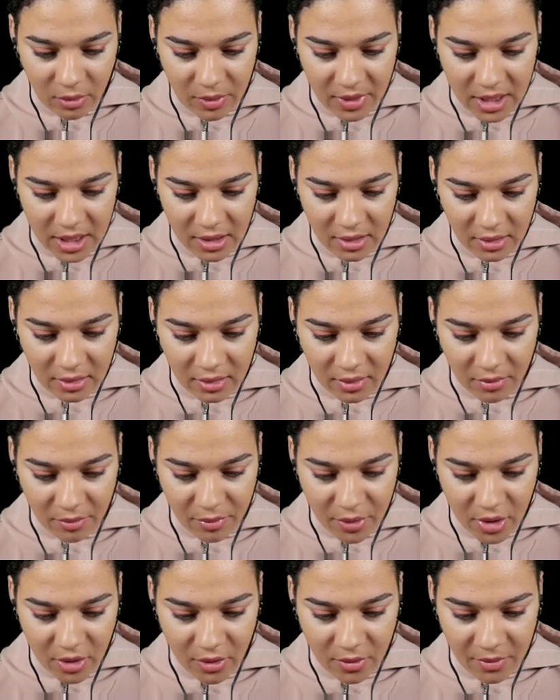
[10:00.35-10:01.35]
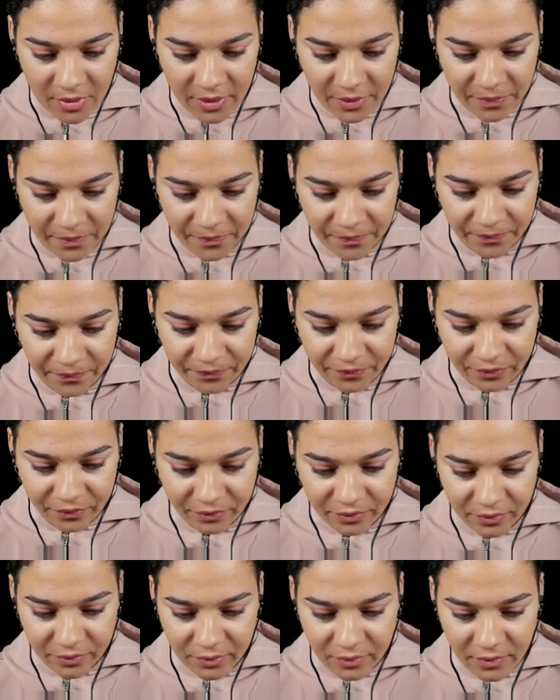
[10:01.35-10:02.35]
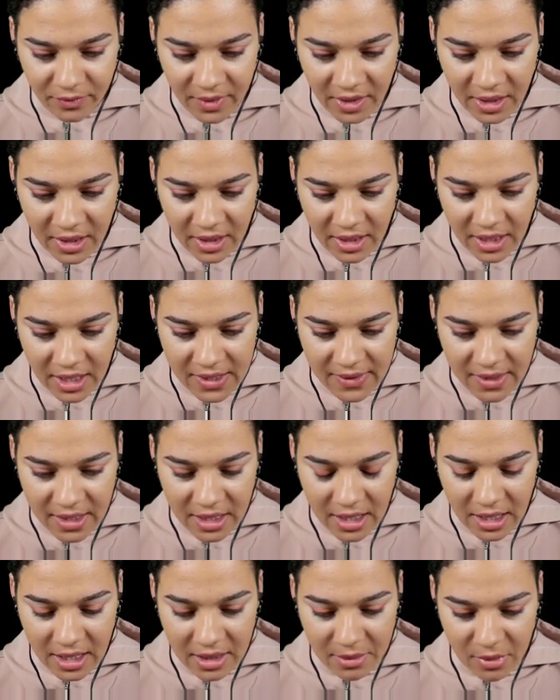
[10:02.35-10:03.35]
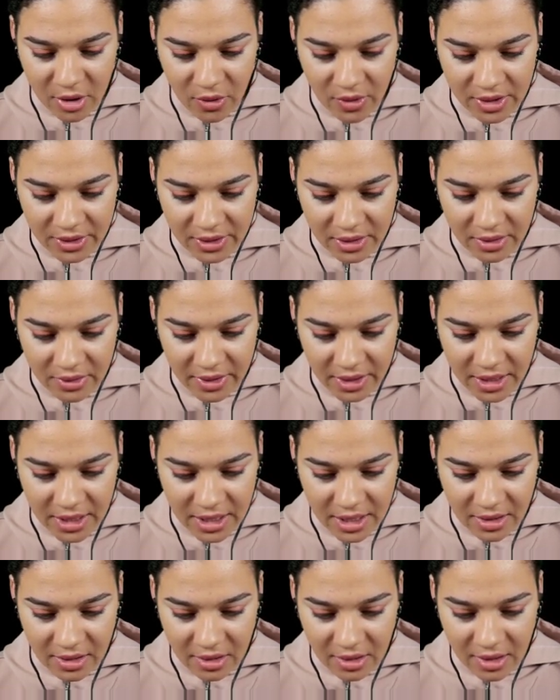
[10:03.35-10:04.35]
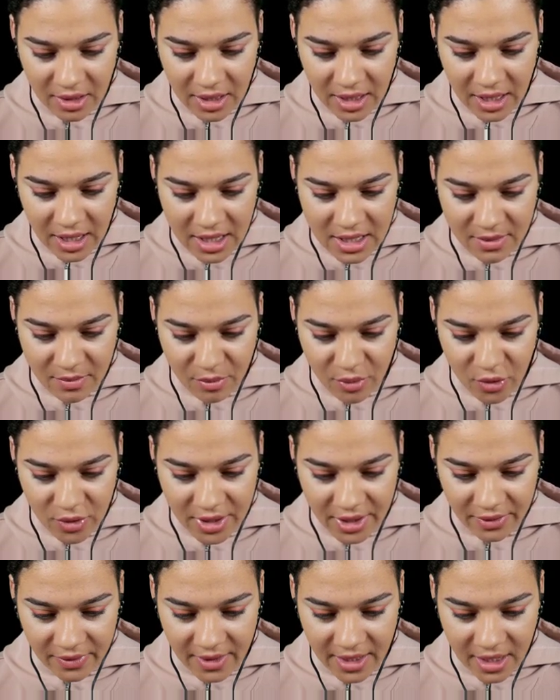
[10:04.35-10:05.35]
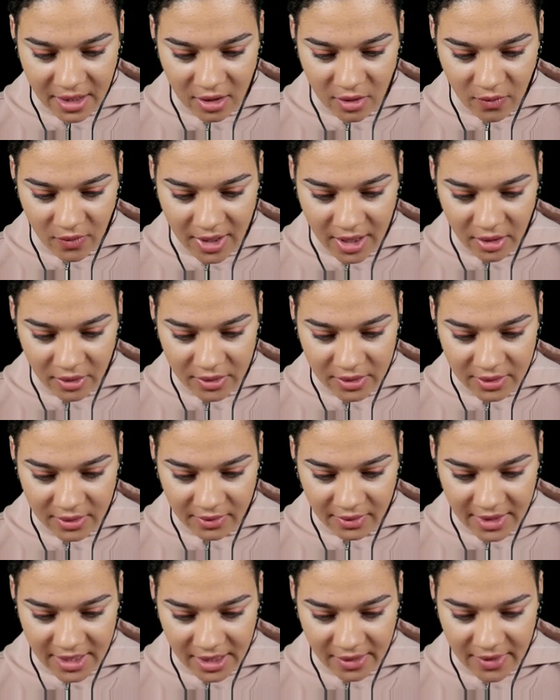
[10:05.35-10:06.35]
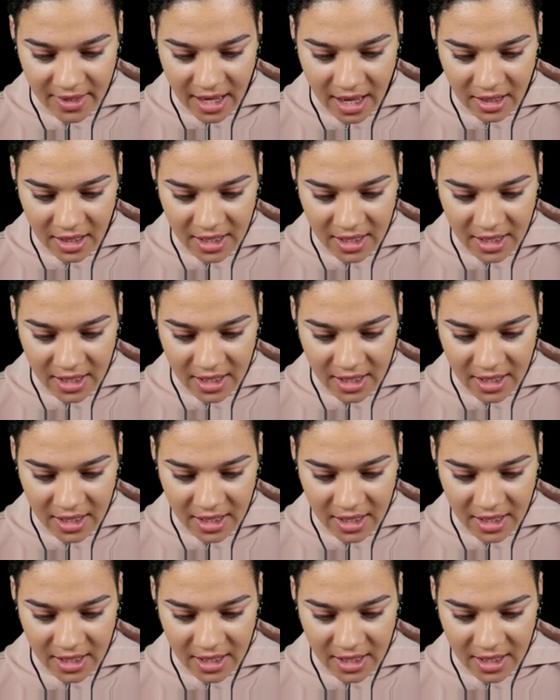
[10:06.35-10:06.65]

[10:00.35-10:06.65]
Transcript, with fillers: bit, boom. And then I'm going to click here and bring that around like that.